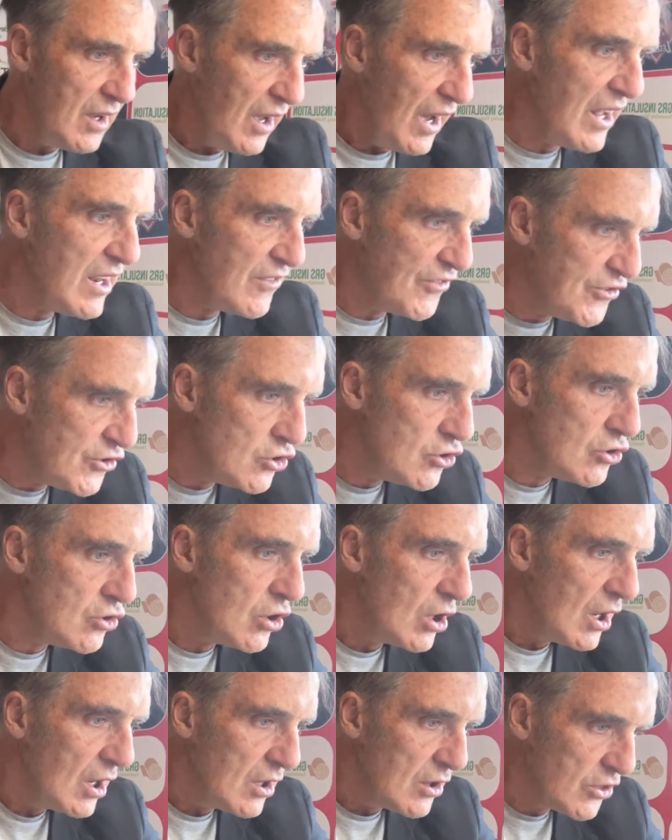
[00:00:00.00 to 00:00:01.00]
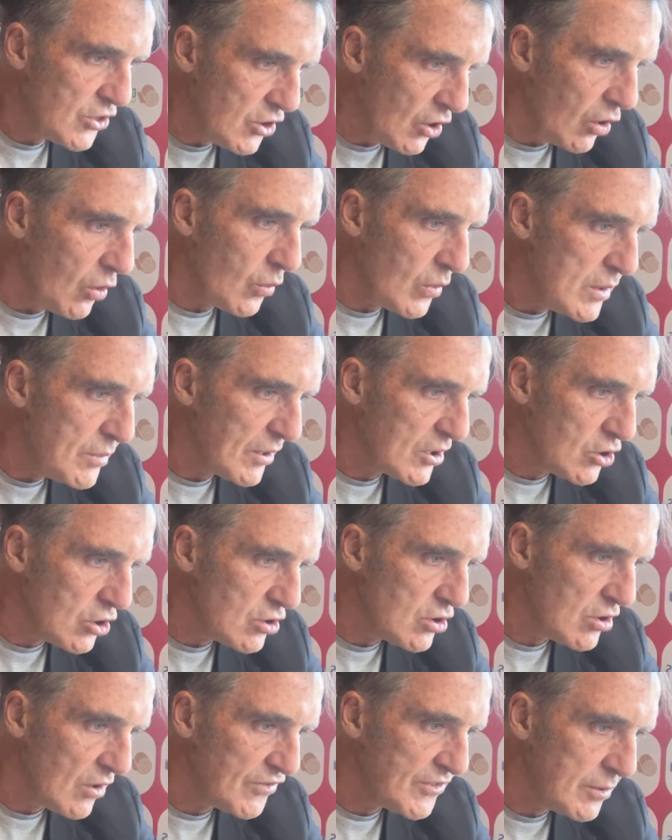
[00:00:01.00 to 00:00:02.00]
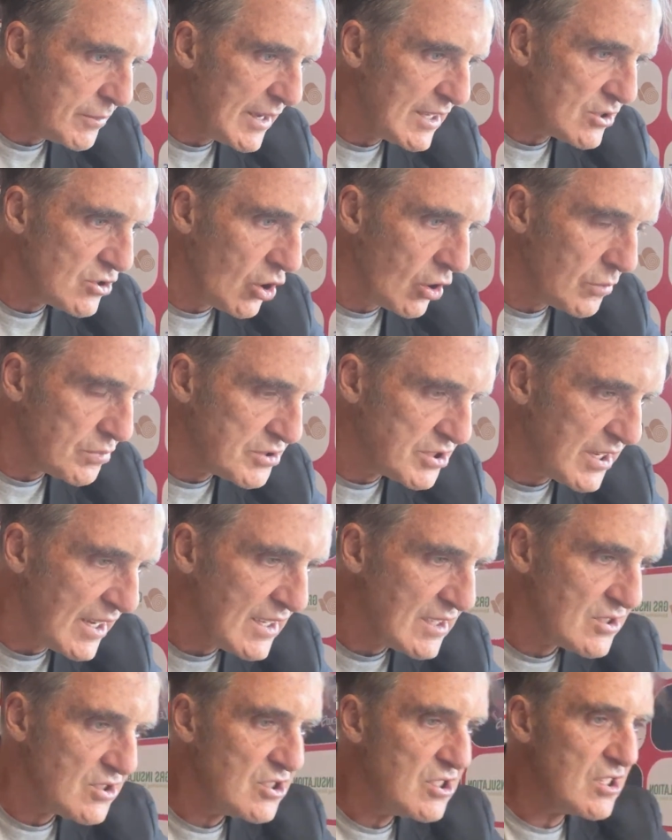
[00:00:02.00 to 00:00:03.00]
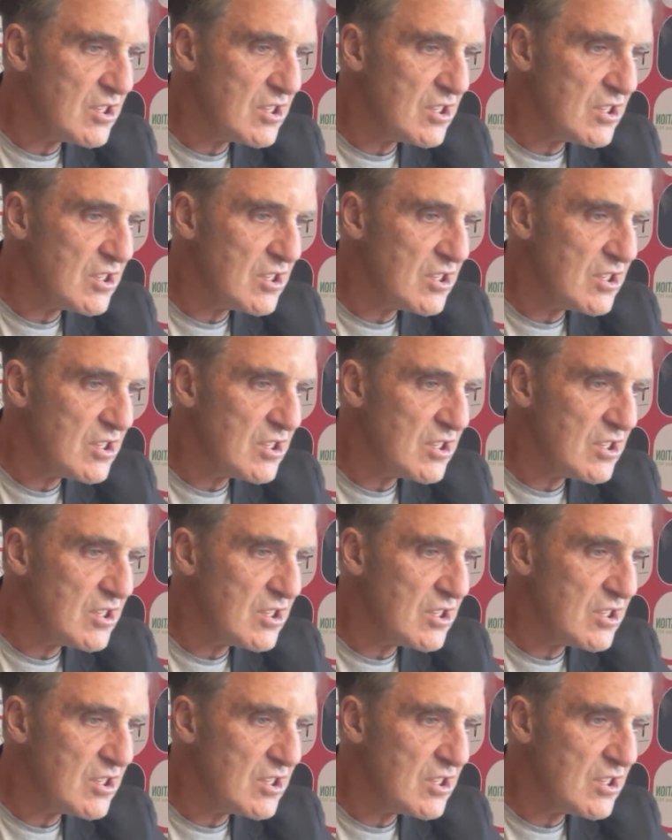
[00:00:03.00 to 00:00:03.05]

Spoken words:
And if you thought we were good enough to make top 6,